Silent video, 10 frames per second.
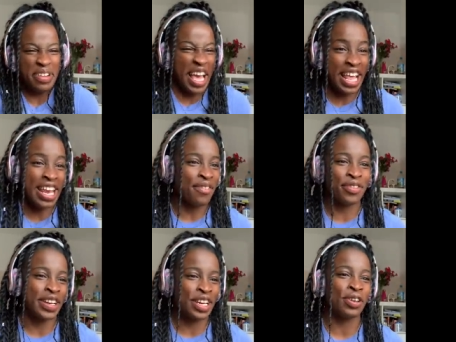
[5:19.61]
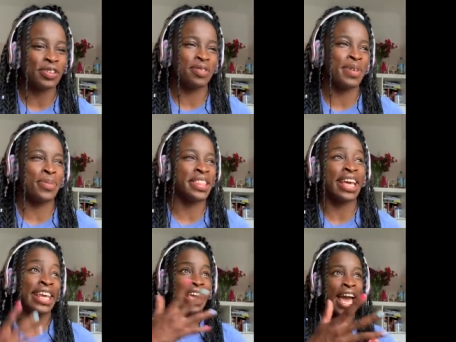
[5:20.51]
really got to me. But
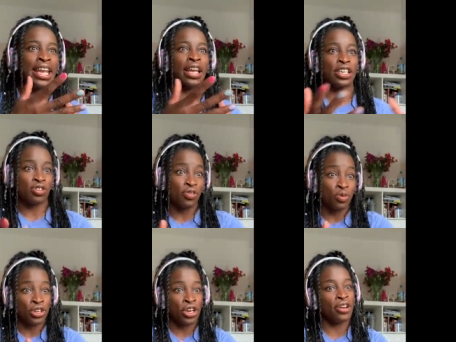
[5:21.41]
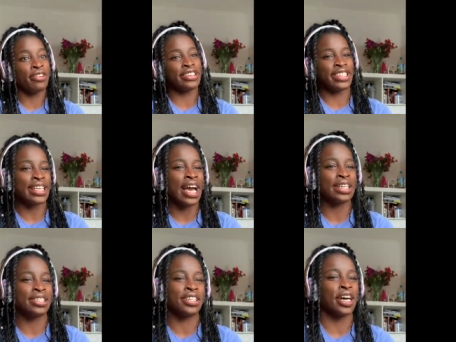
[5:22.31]
then again, like, sort of what Yona has
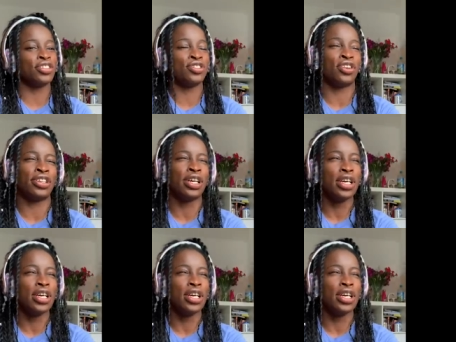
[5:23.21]
said and touched on,